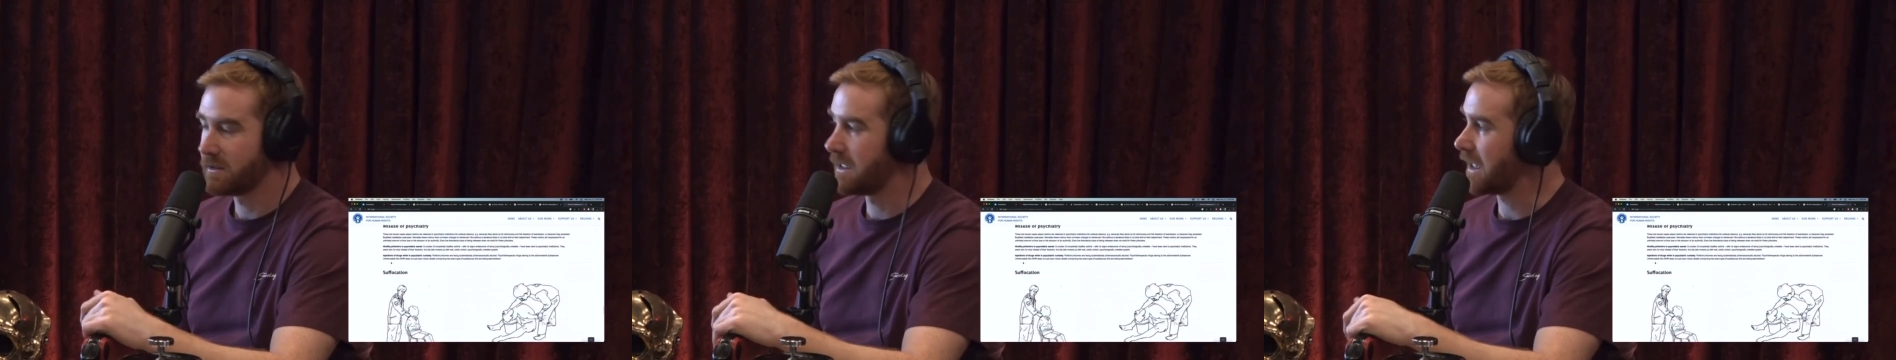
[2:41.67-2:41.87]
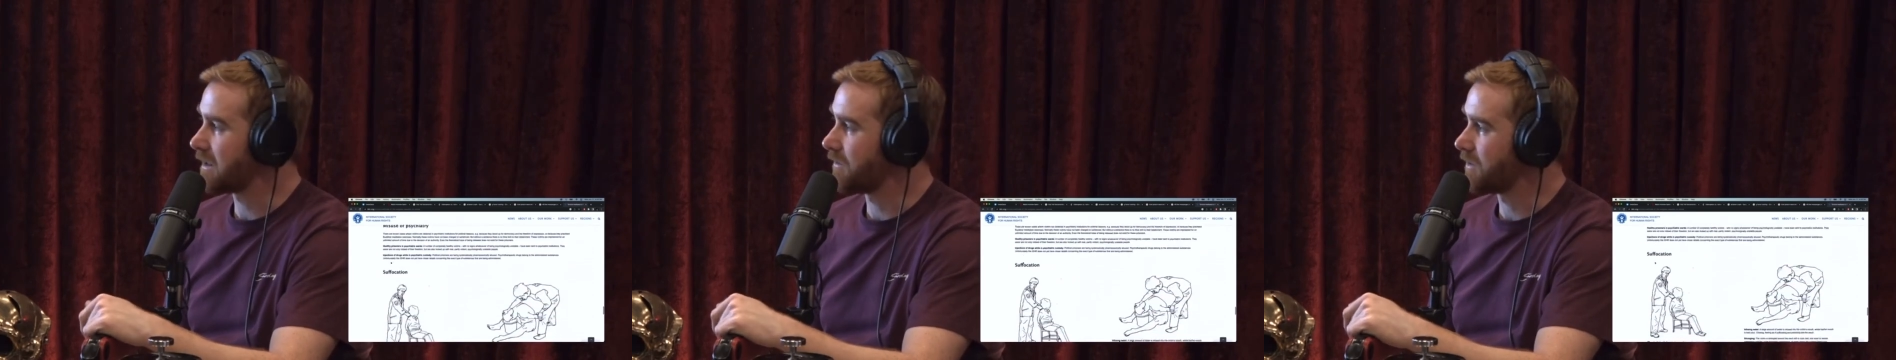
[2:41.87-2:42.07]

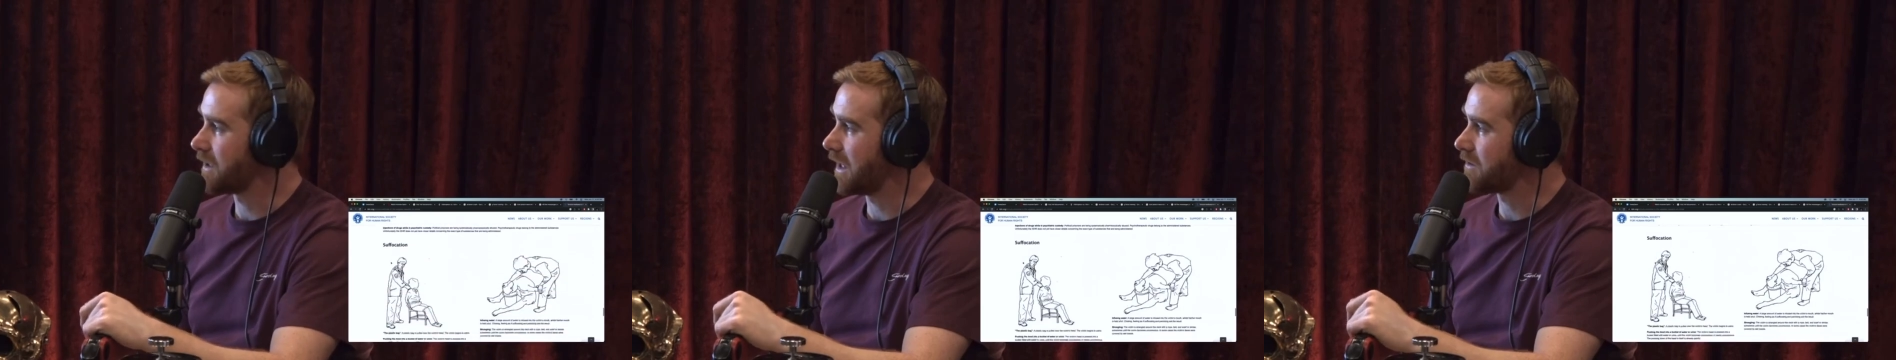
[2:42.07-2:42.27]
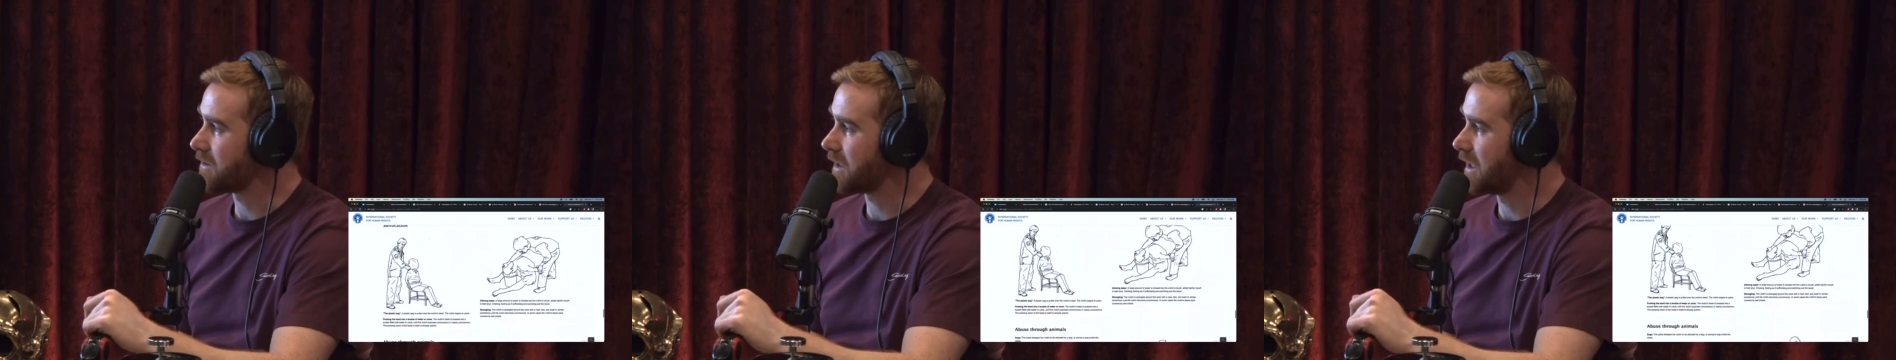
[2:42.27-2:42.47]
Death of
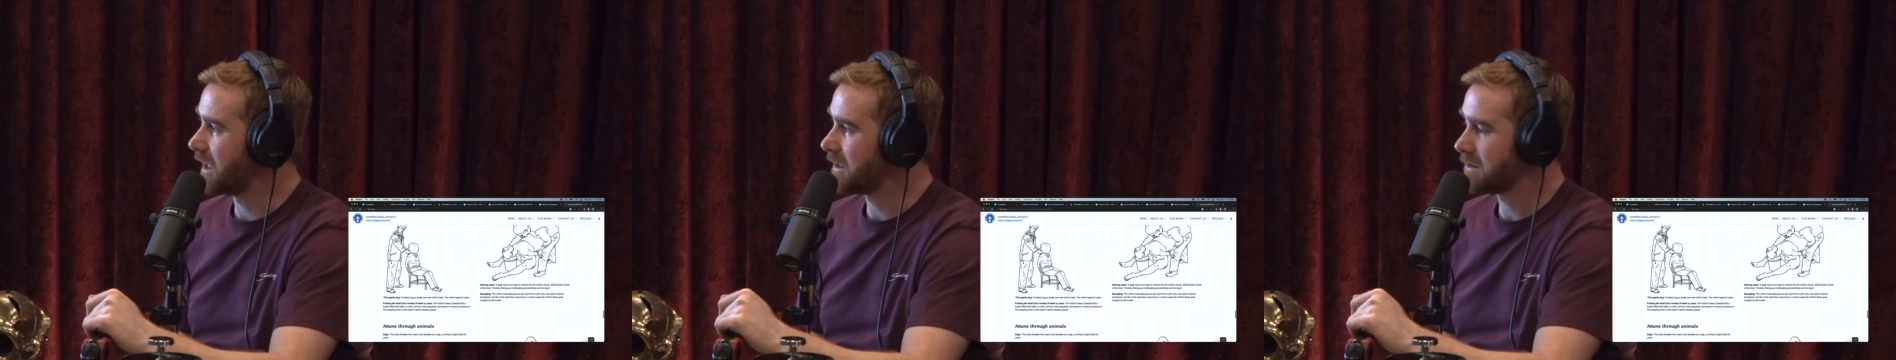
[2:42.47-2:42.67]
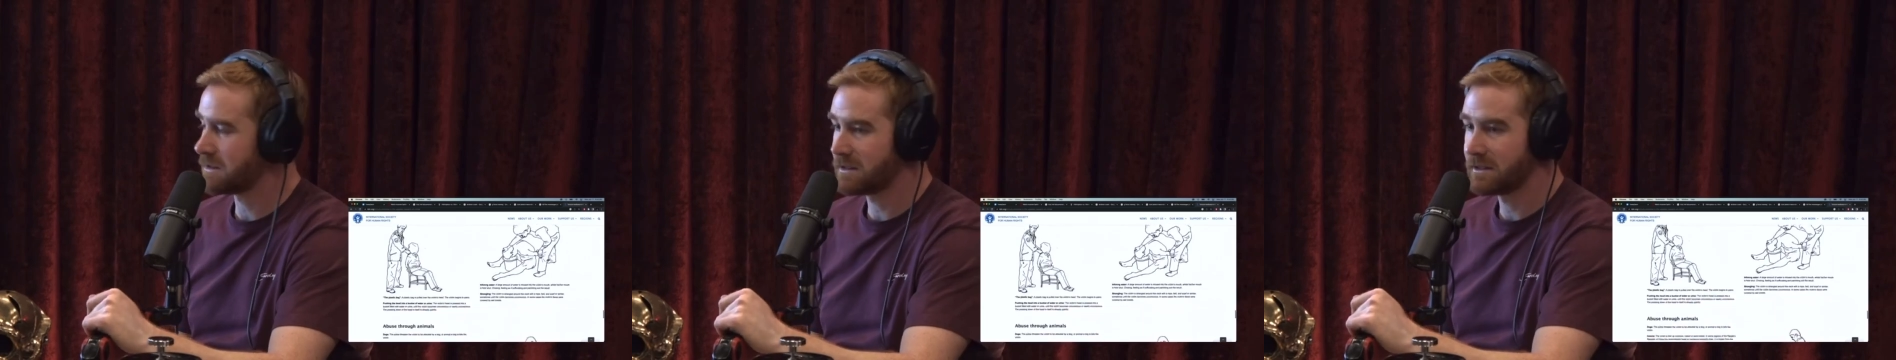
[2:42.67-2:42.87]
1,000
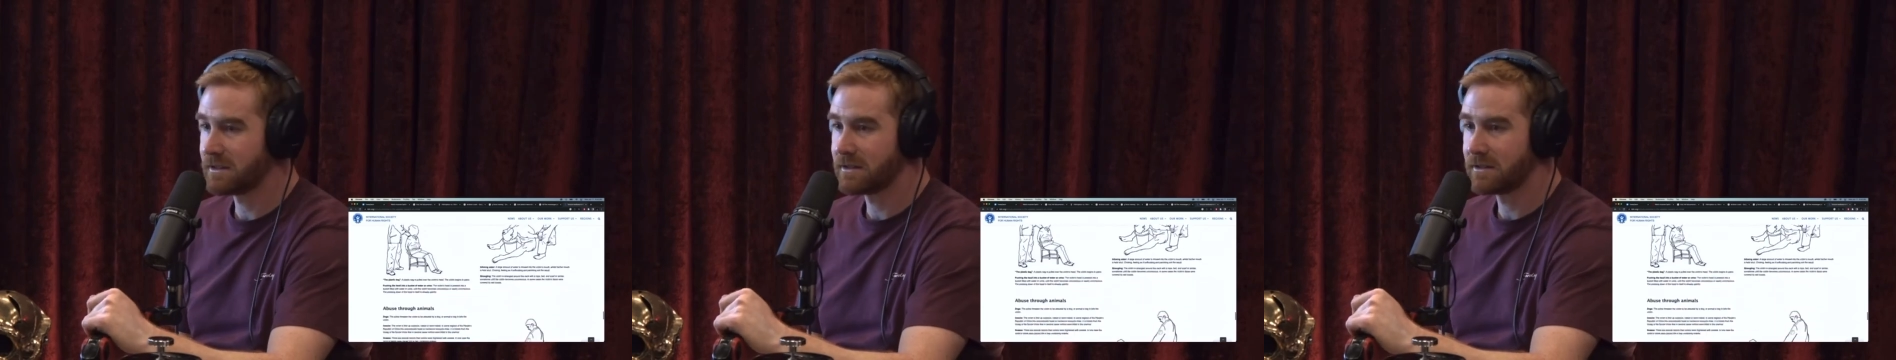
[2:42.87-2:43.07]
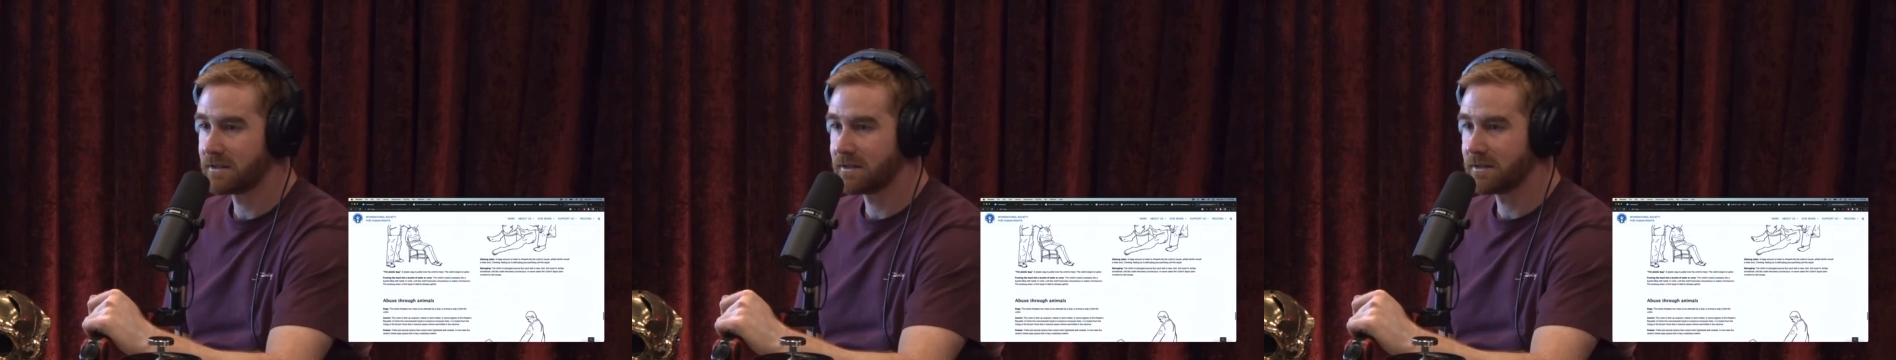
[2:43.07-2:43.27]
cuts.
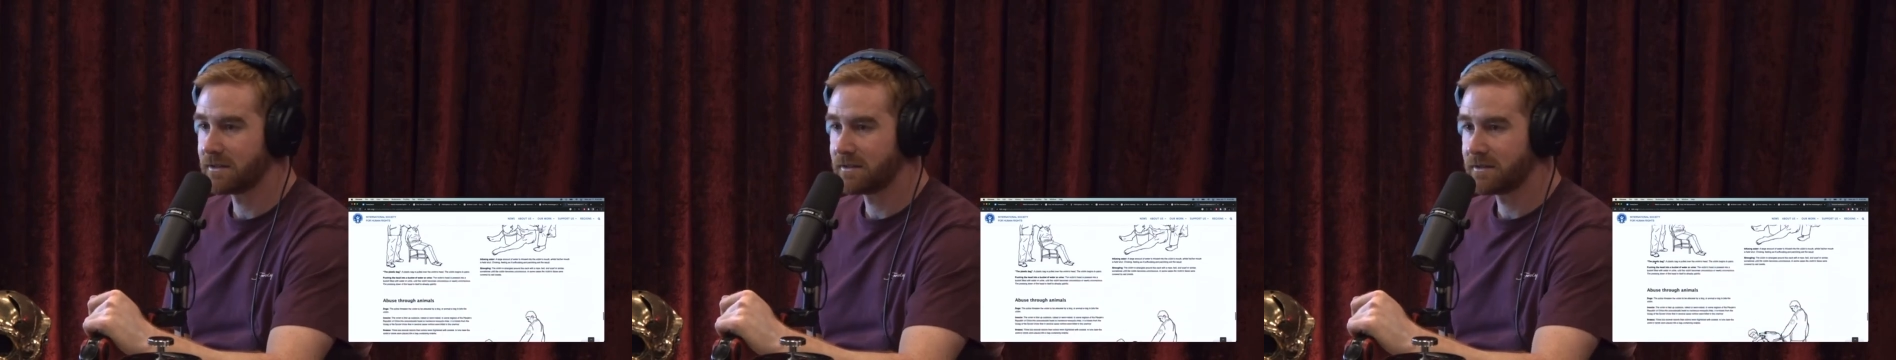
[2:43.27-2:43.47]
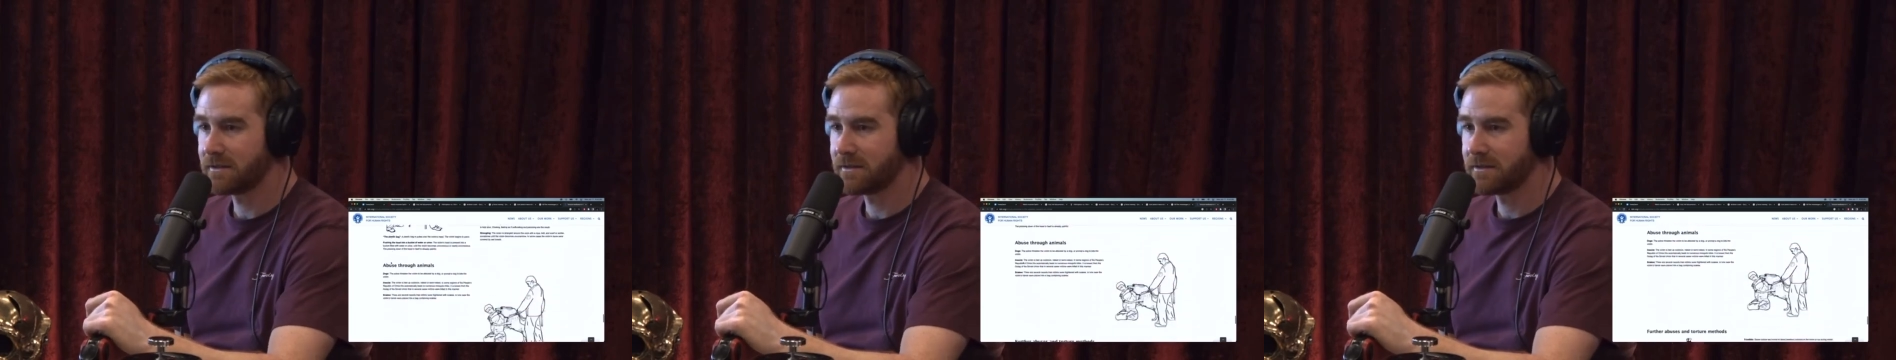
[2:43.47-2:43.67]

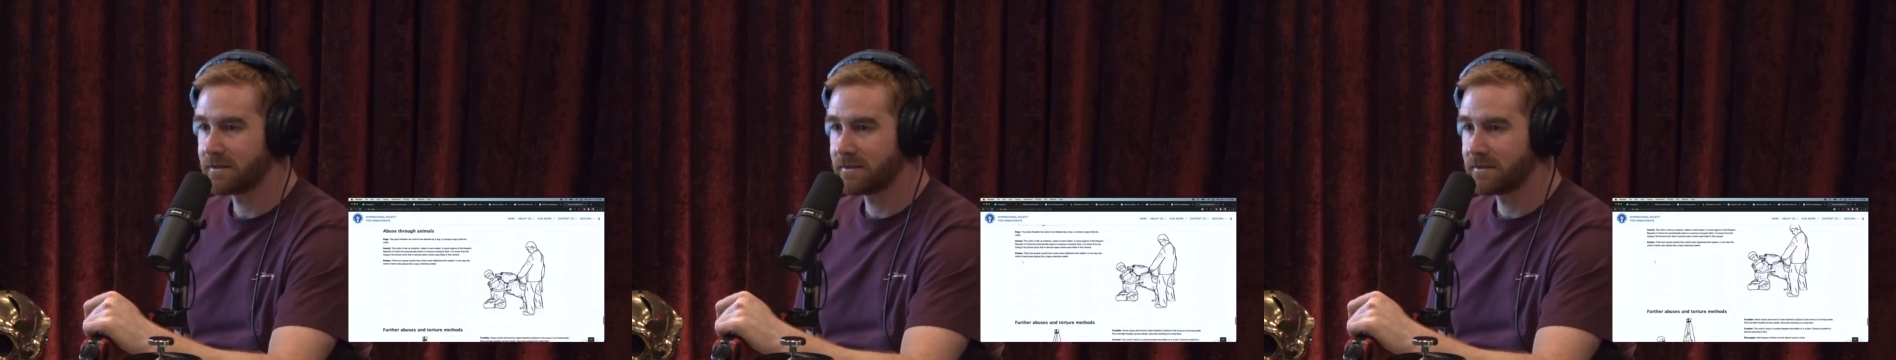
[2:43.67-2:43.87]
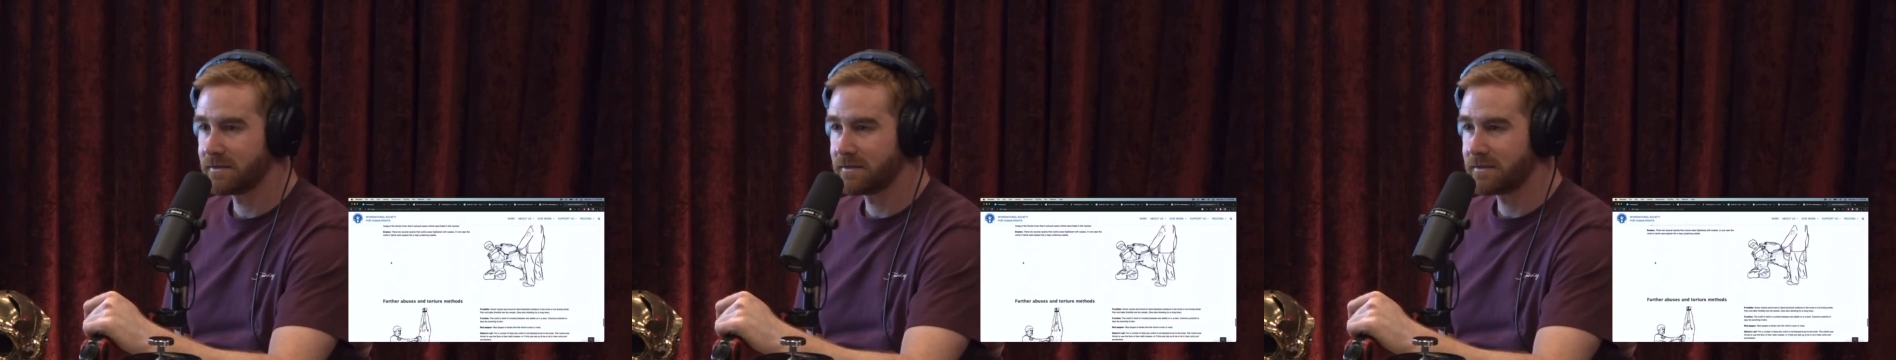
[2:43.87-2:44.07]

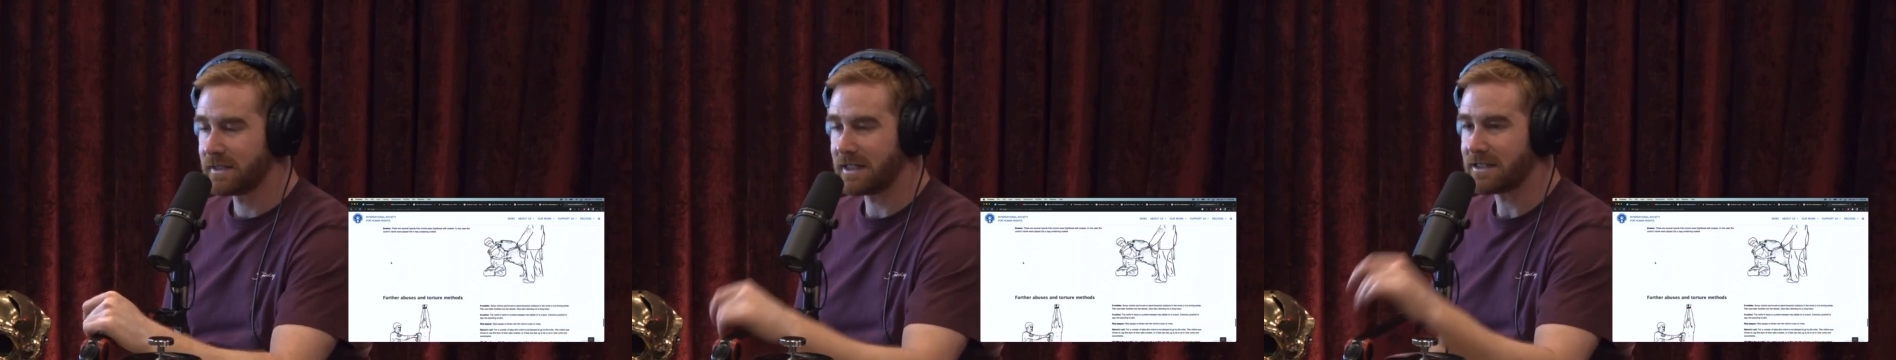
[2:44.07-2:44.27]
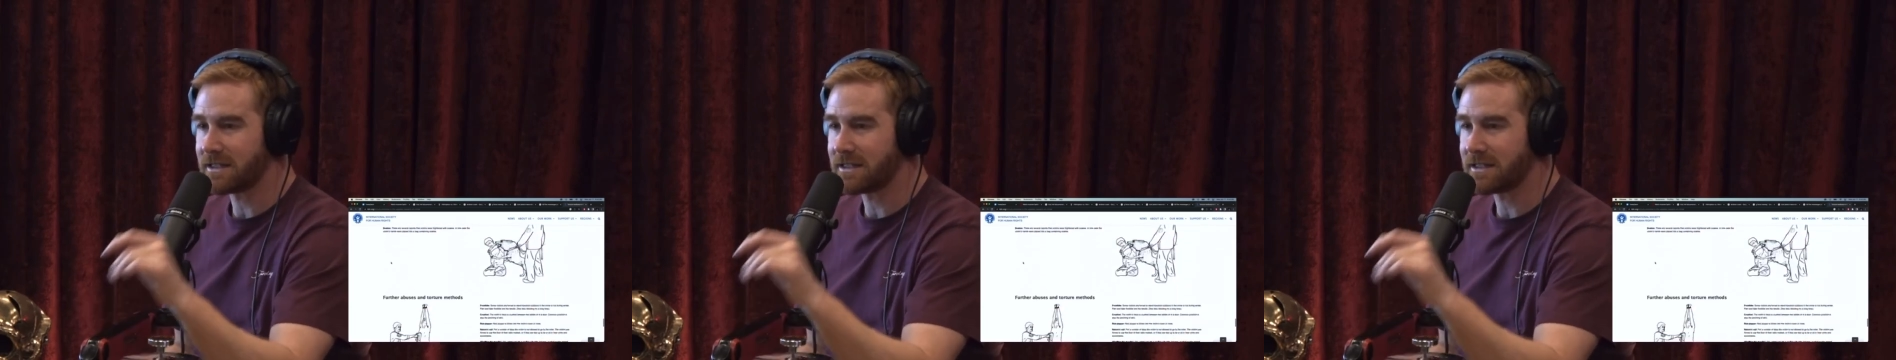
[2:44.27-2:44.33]
They